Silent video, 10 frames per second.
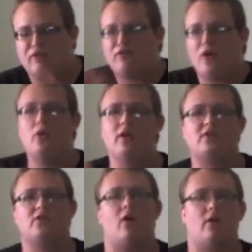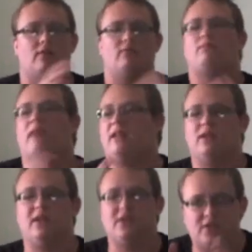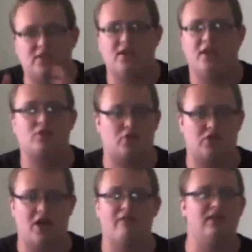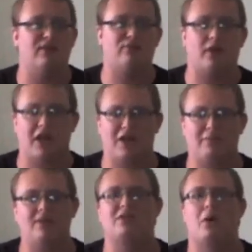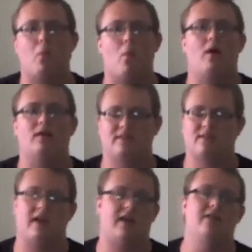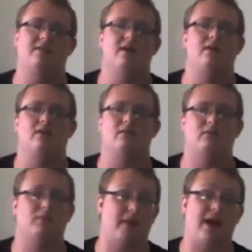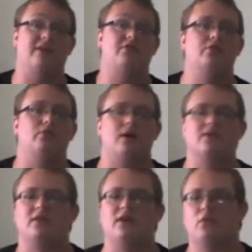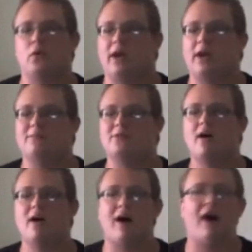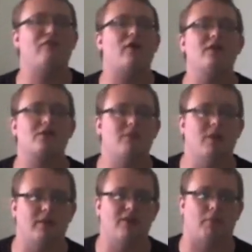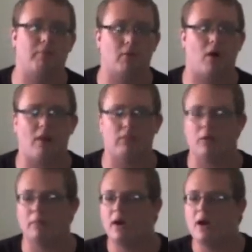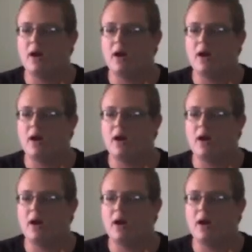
focus on at least 6 or 7 different enemies at once, like I did in the past 2 Resident Evil games, I find that to be a bit of a problem.